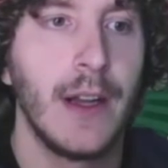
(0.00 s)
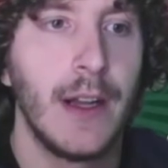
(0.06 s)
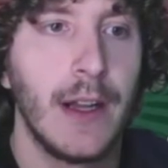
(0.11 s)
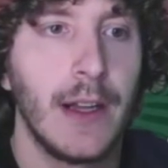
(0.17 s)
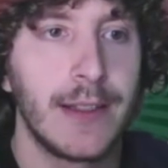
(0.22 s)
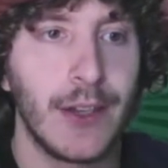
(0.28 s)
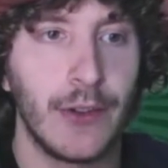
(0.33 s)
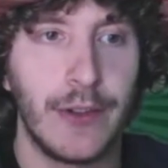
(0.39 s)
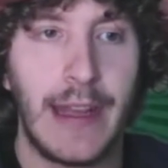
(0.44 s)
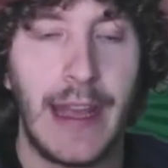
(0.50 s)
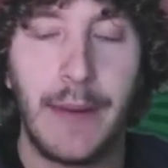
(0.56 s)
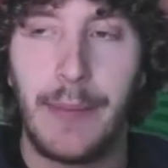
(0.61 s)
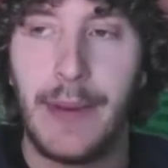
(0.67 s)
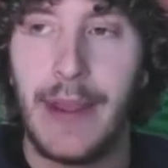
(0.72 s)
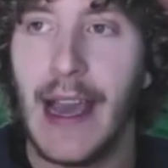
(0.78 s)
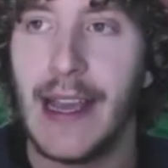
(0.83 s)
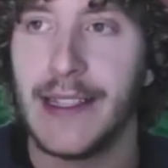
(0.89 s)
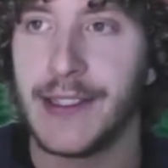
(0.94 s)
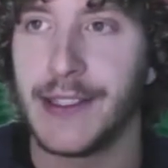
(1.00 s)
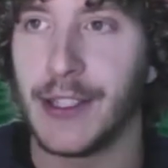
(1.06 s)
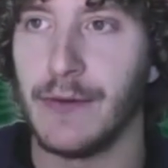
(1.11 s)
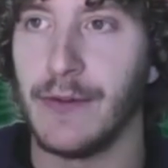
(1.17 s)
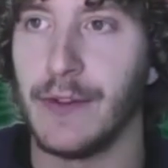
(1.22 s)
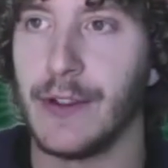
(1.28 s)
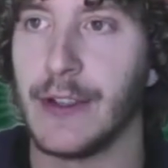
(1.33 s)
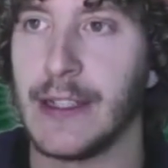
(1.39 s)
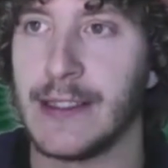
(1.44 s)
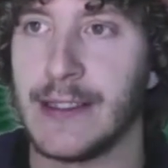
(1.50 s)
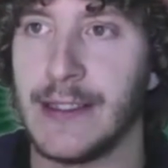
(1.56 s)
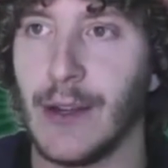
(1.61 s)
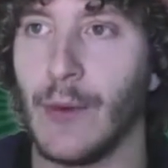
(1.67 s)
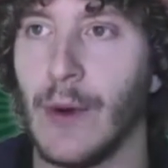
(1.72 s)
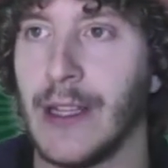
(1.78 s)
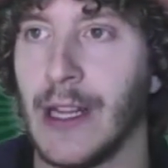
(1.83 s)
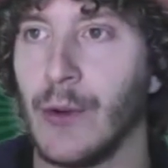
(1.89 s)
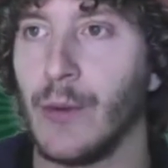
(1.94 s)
So the API server is the one that